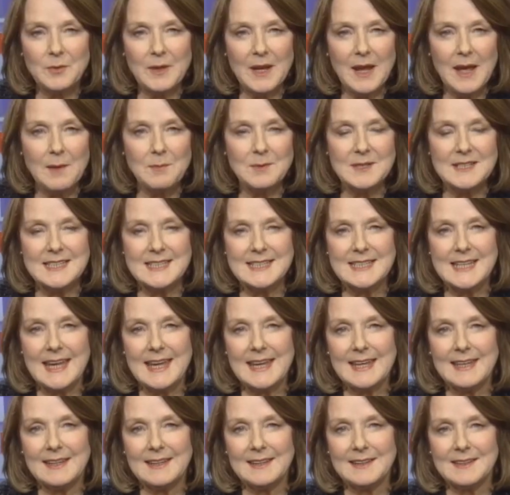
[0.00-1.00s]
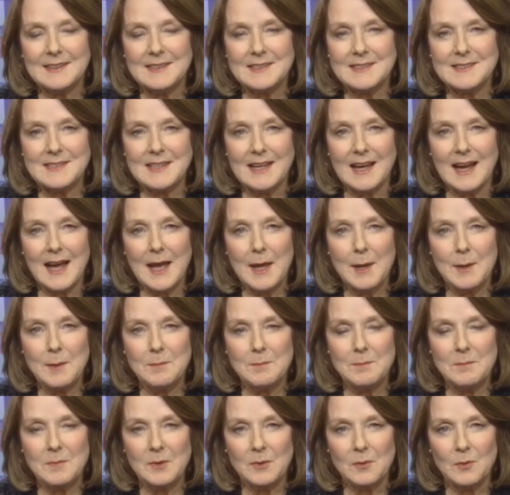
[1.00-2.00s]
what I would say is
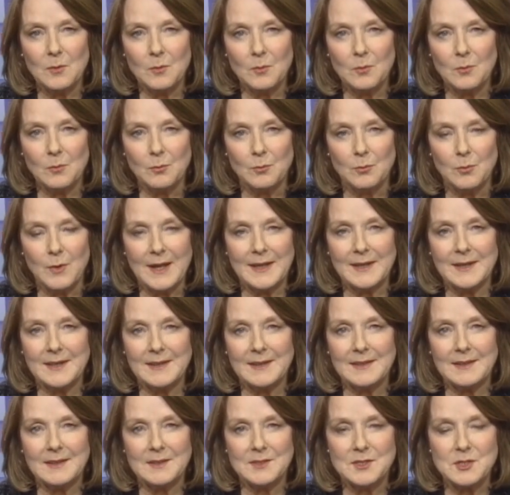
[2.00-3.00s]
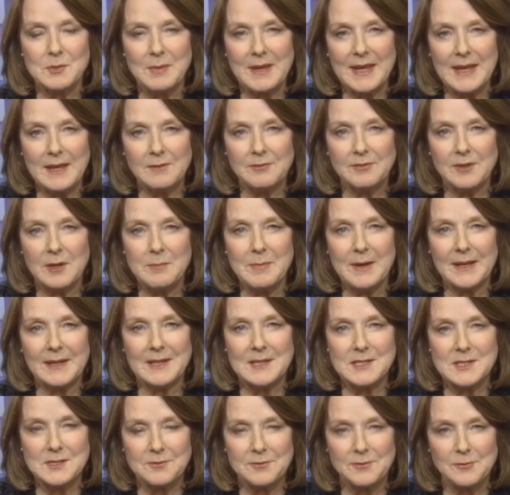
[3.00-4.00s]
I'm running to be
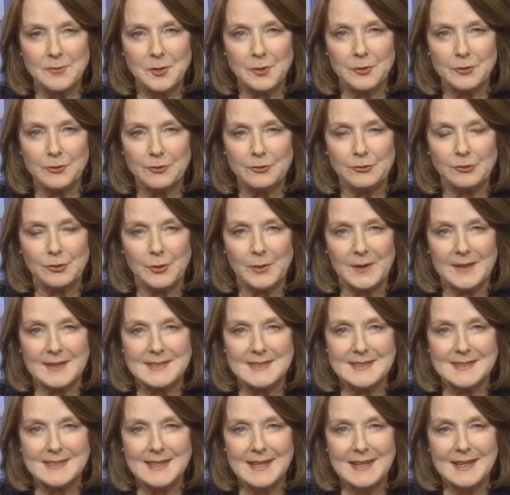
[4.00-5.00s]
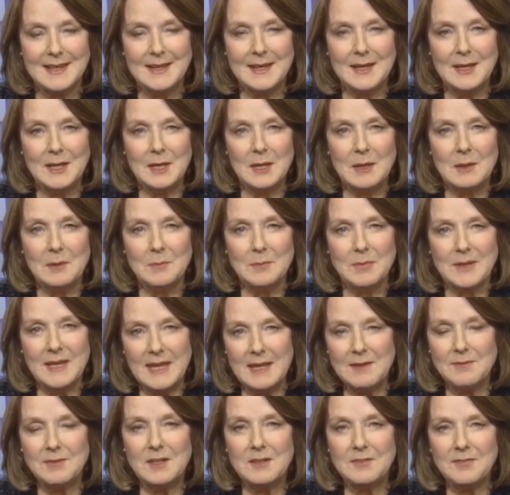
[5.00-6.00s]
everybody's first choice, but
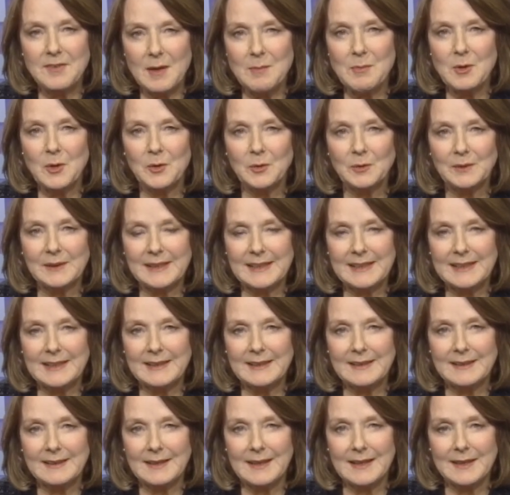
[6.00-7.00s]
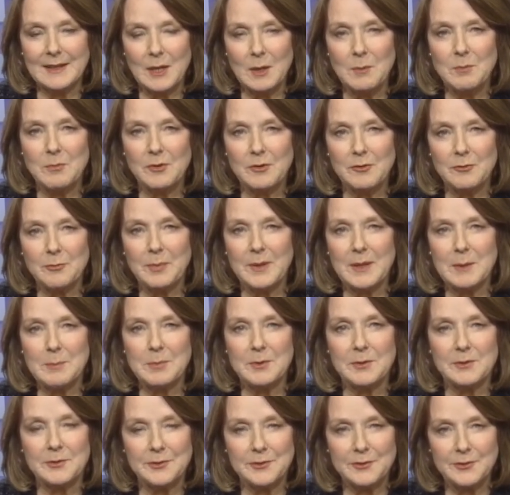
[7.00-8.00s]
even if I'm only a number of
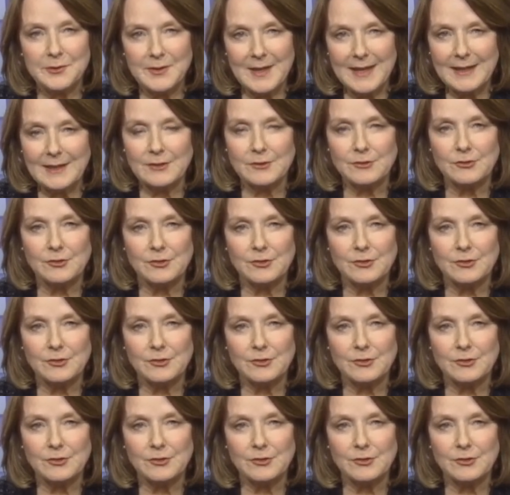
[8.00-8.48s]
people's second